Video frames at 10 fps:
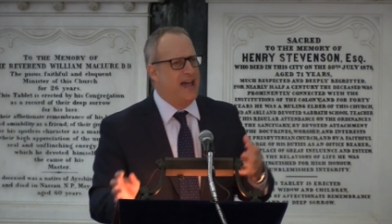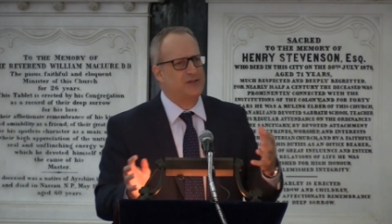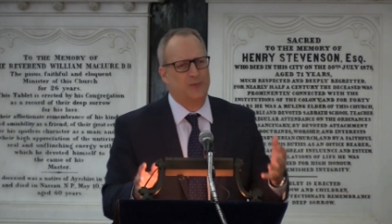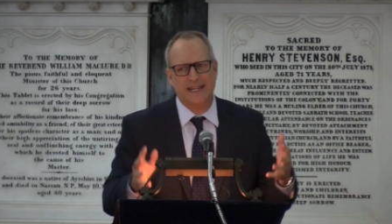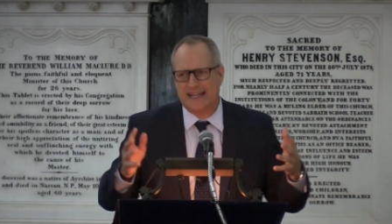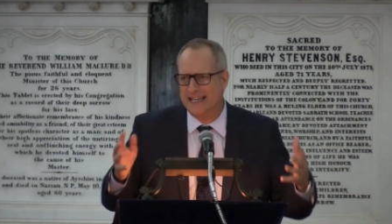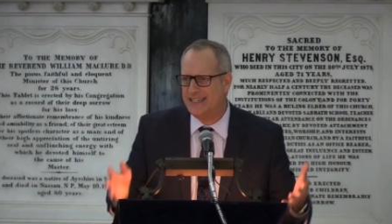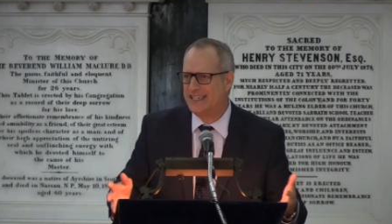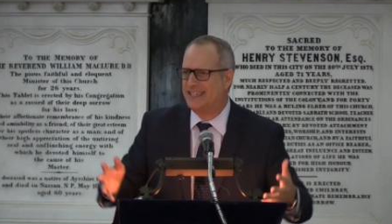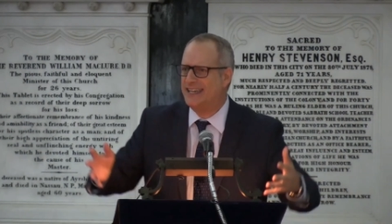as we
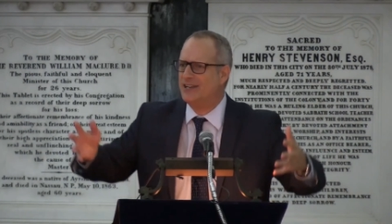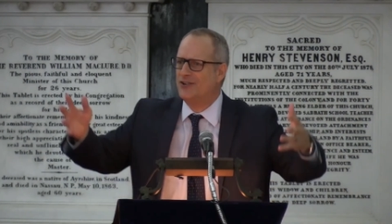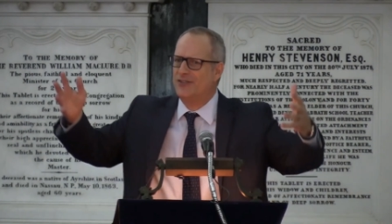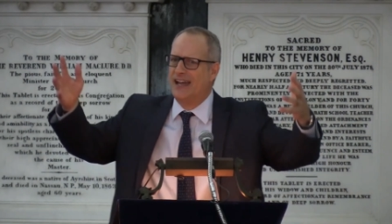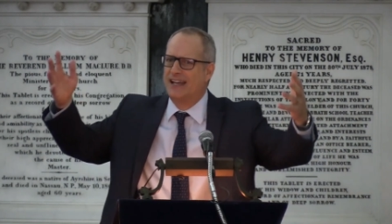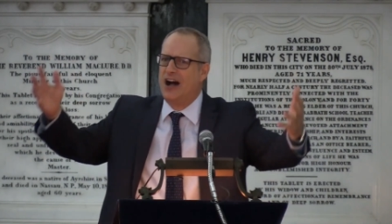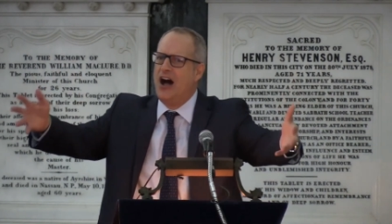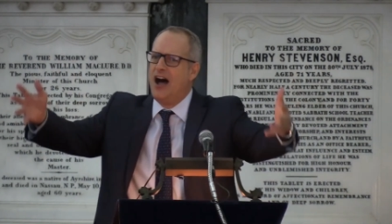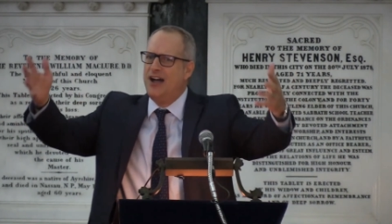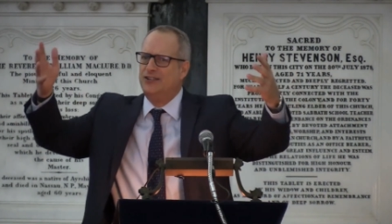consider that
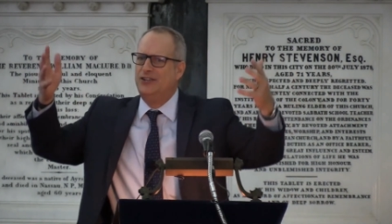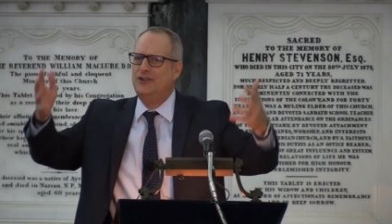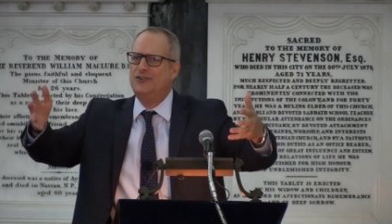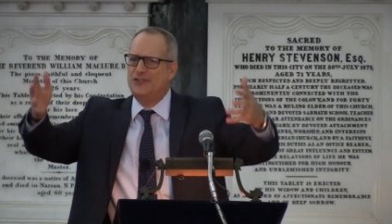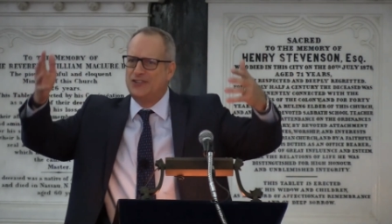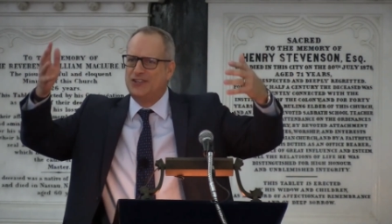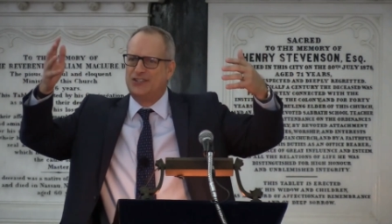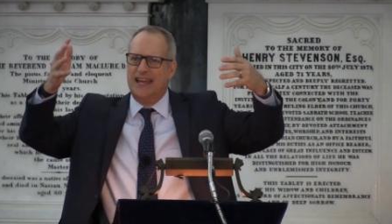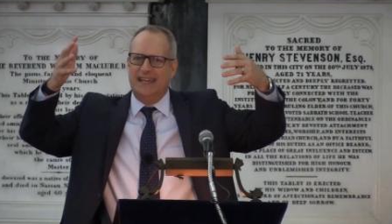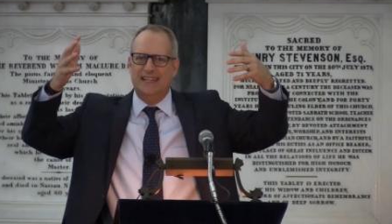God
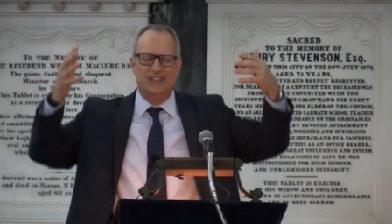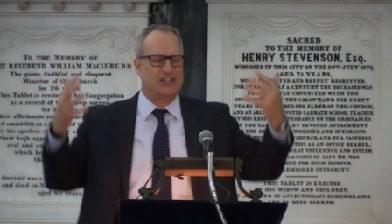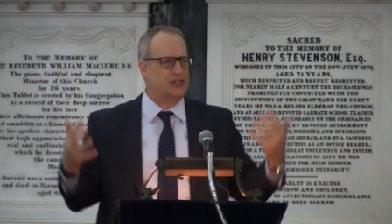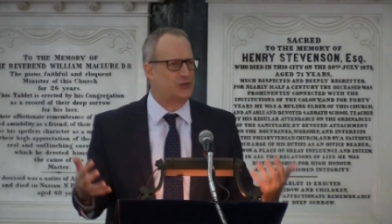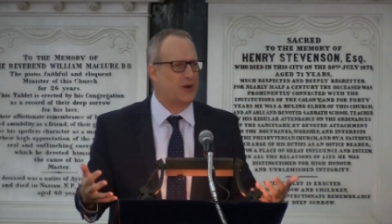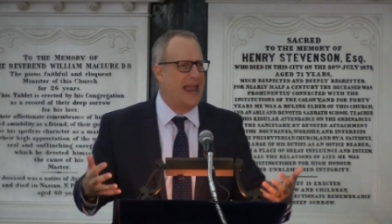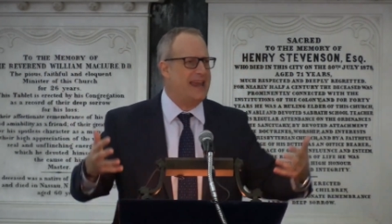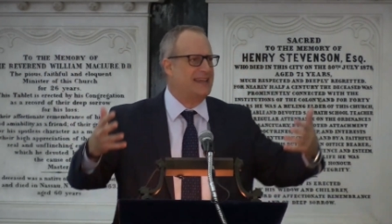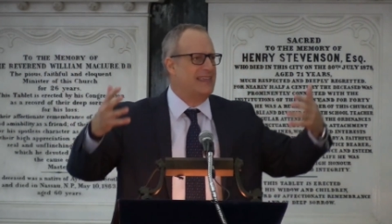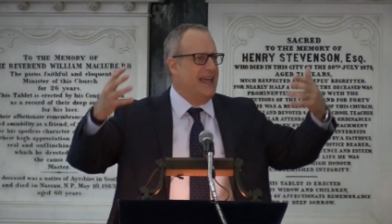uses his
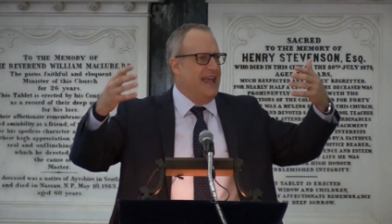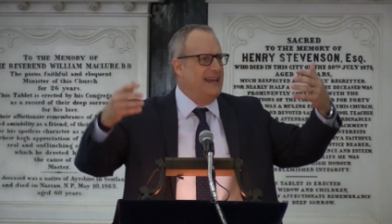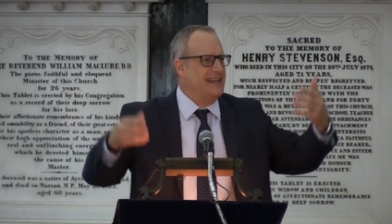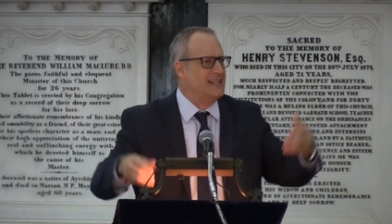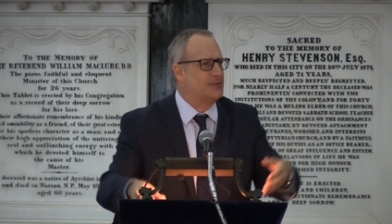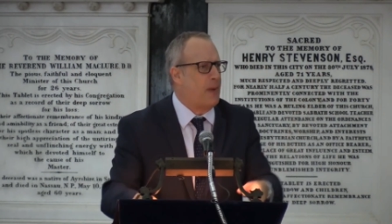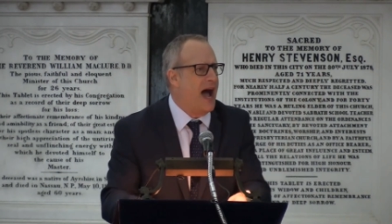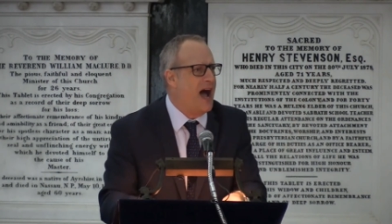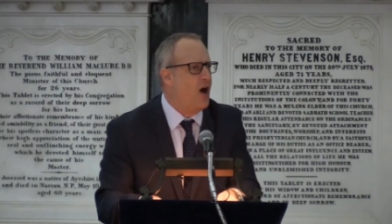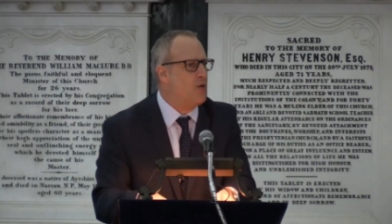strength and his
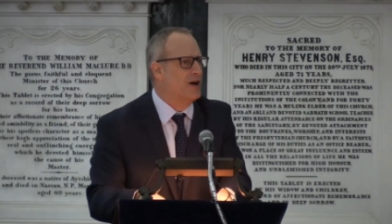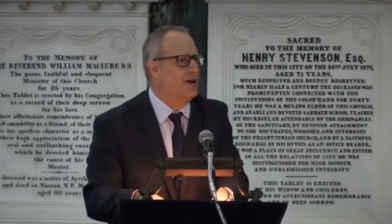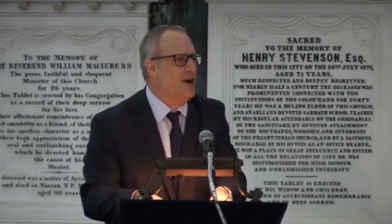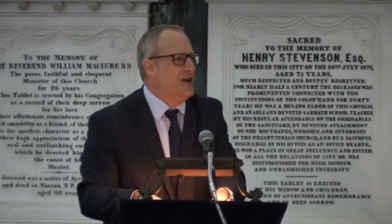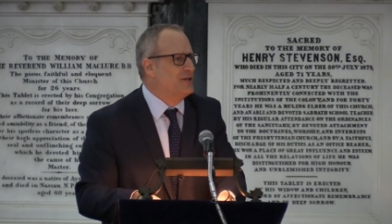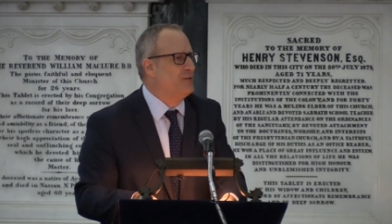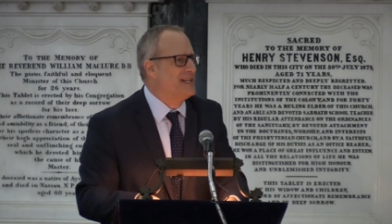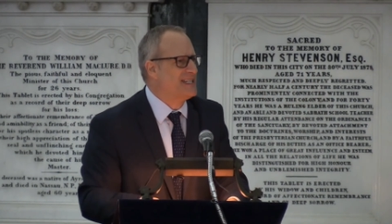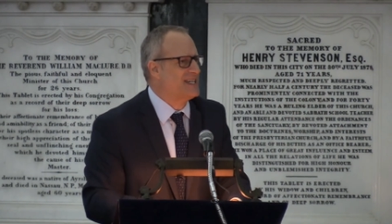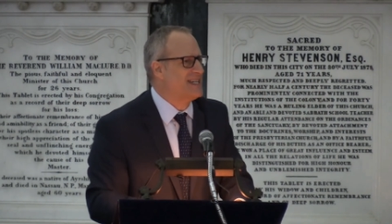power
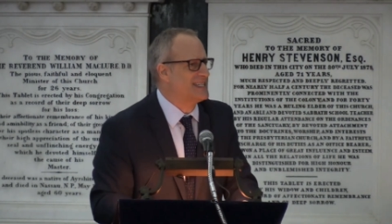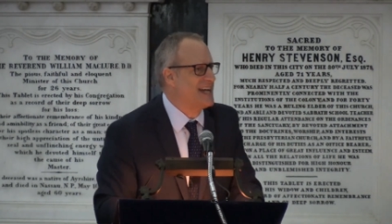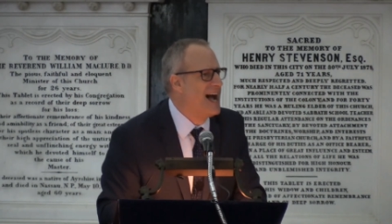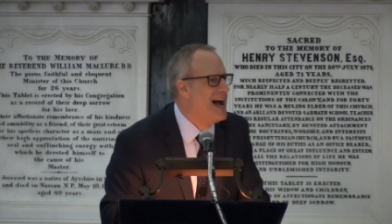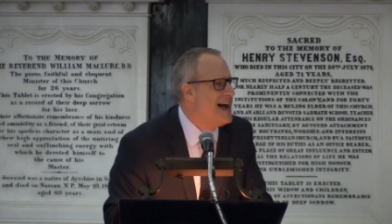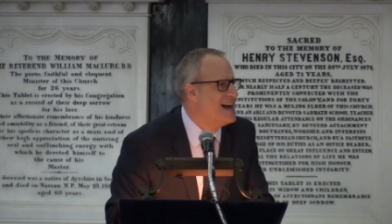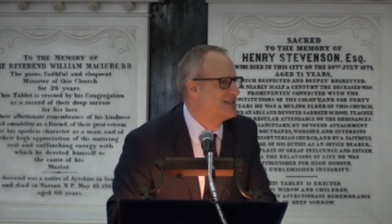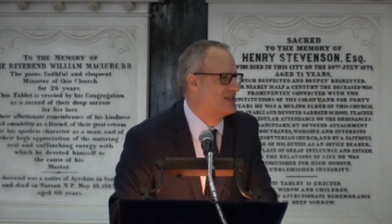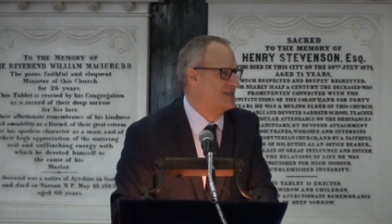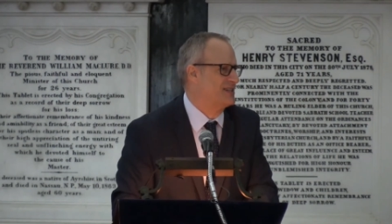to assist
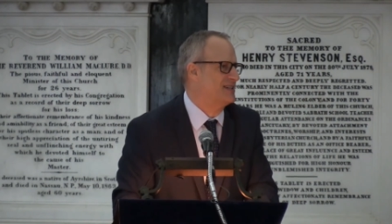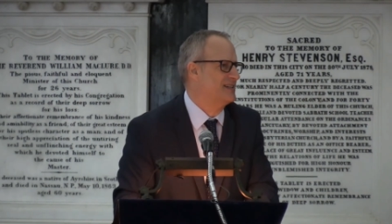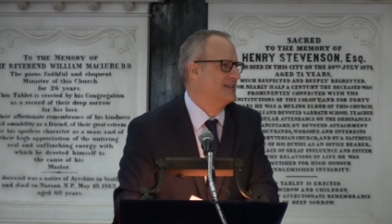us.